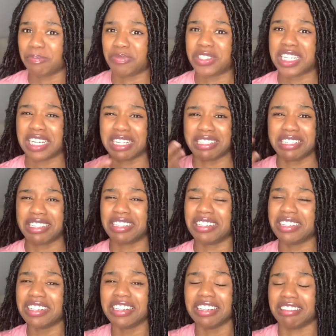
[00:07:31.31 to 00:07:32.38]
touch,
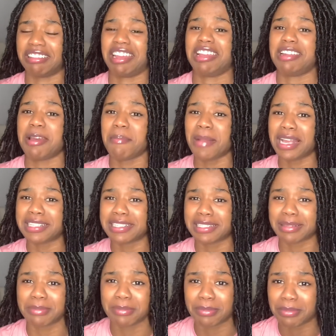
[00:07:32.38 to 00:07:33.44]
and then
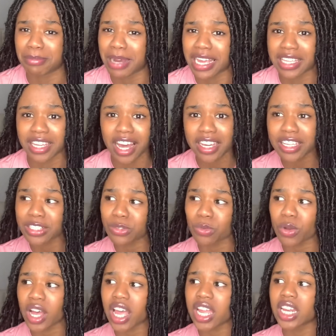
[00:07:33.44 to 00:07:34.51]
my youngest
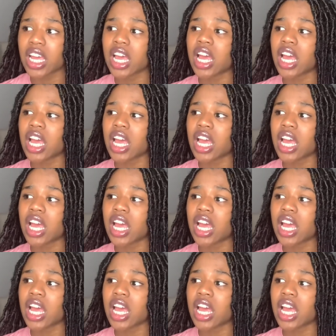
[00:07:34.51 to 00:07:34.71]
one,